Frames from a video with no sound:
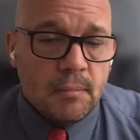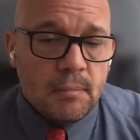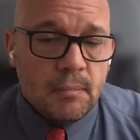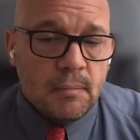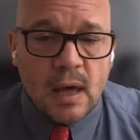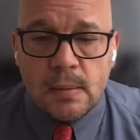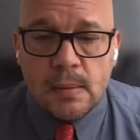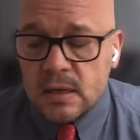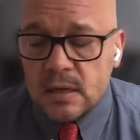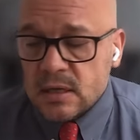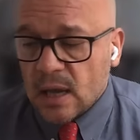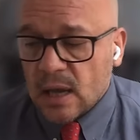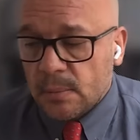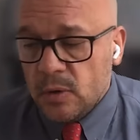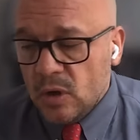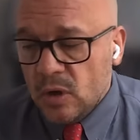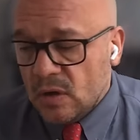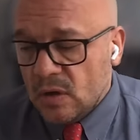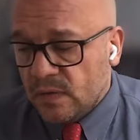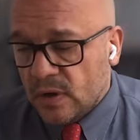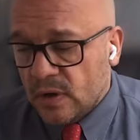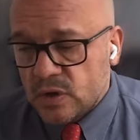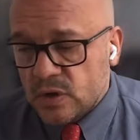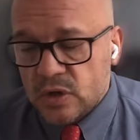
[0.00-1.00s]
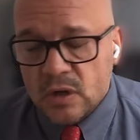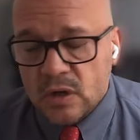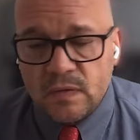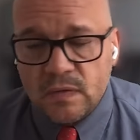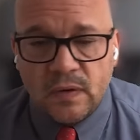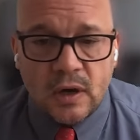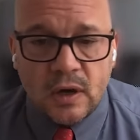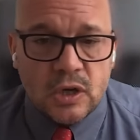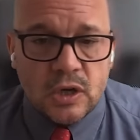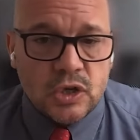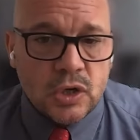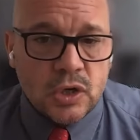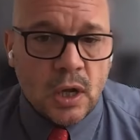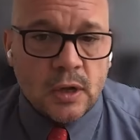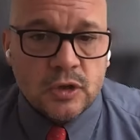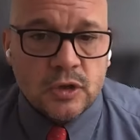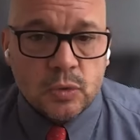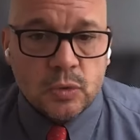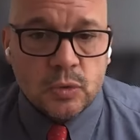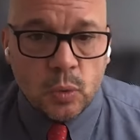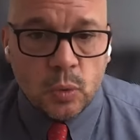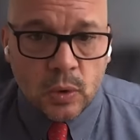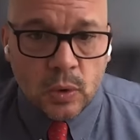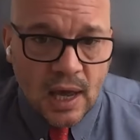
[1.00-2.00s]
Maybe some university vice
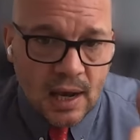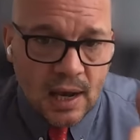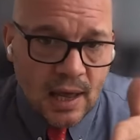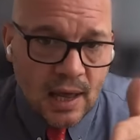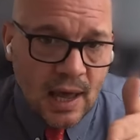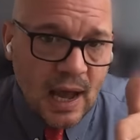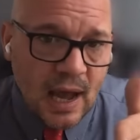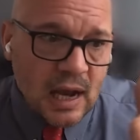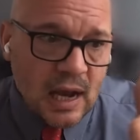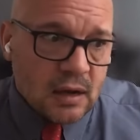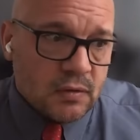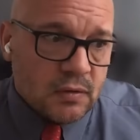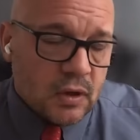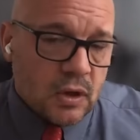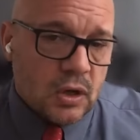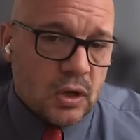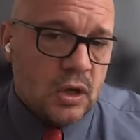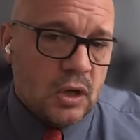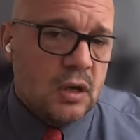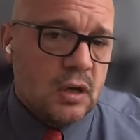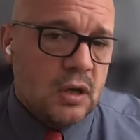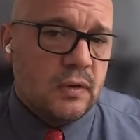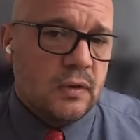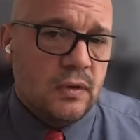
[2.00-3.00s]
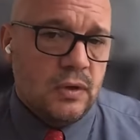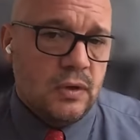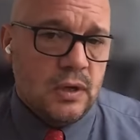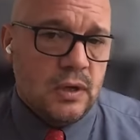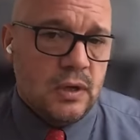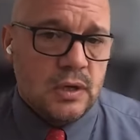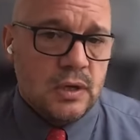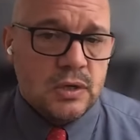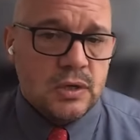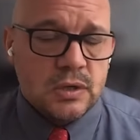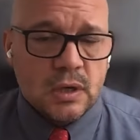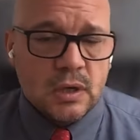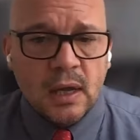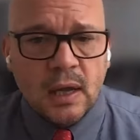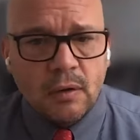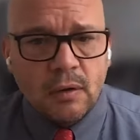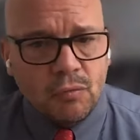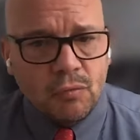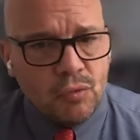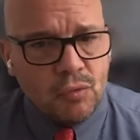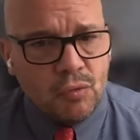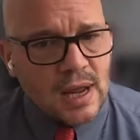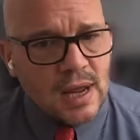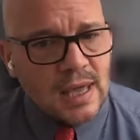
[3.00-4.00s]
chancellor will get ahead of the curve on this
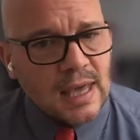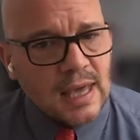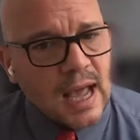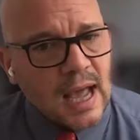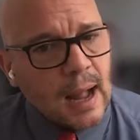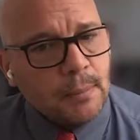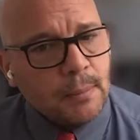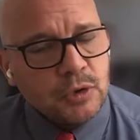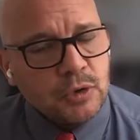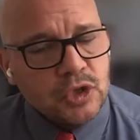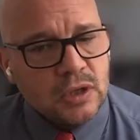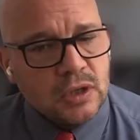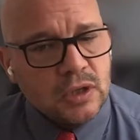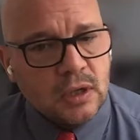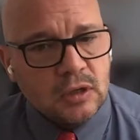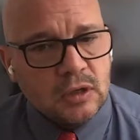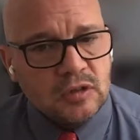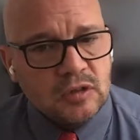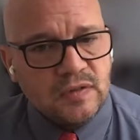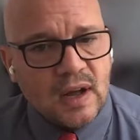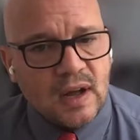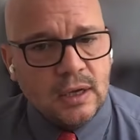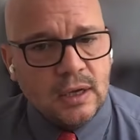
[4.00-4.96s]
and really capture those